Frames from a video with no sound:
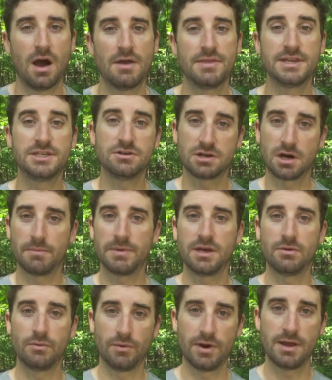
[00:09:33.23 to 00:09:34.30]
They do come
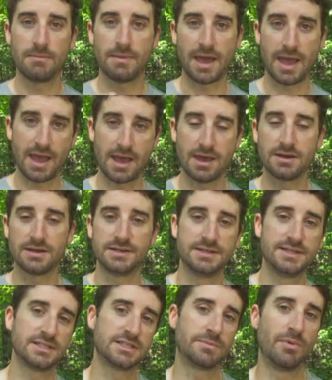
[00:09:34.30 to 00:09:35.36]
in rim and
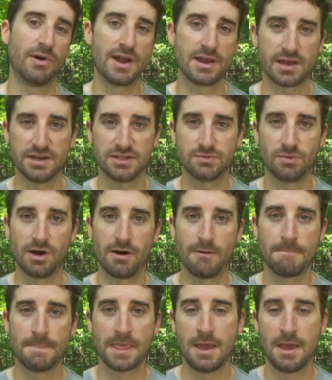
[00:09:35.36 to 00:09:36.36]
disc brake as well.